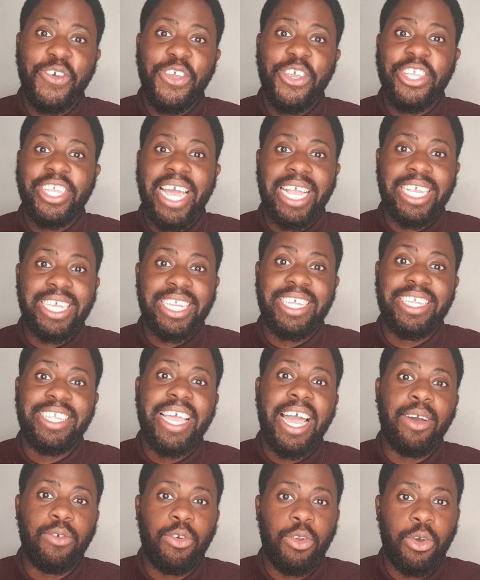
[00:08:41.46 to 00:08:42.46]
you to actually
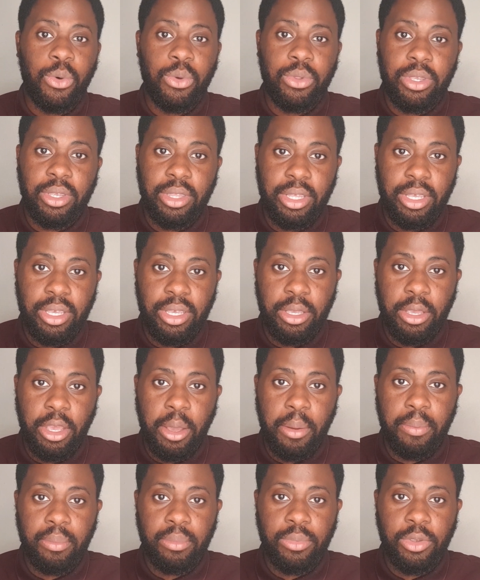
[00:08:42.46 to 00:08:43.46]
download the
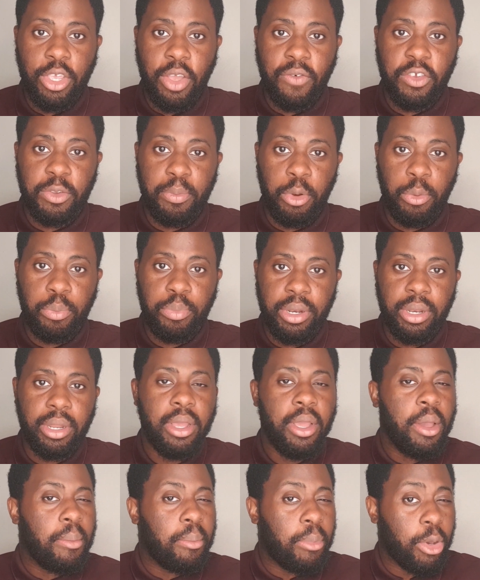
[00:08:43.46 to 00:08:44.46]
service blueprint.
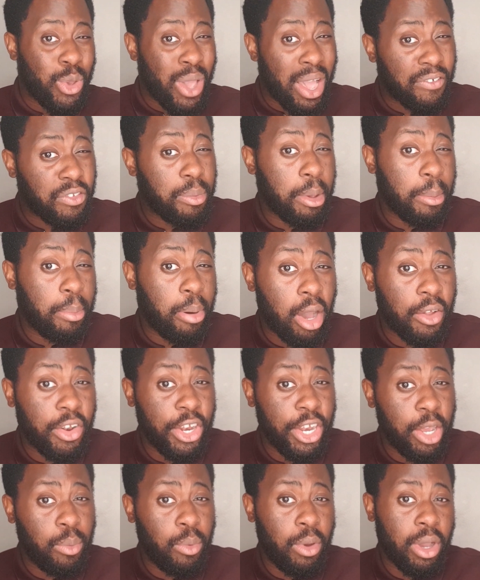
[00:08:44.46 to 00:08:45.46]
But you have to be a part of the
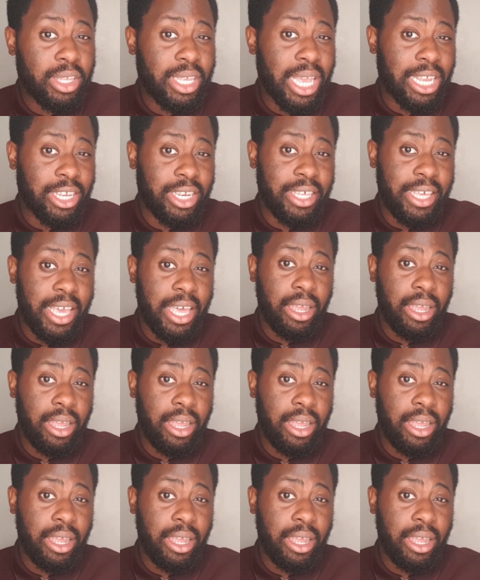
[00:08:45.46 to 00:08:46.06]
network to actually get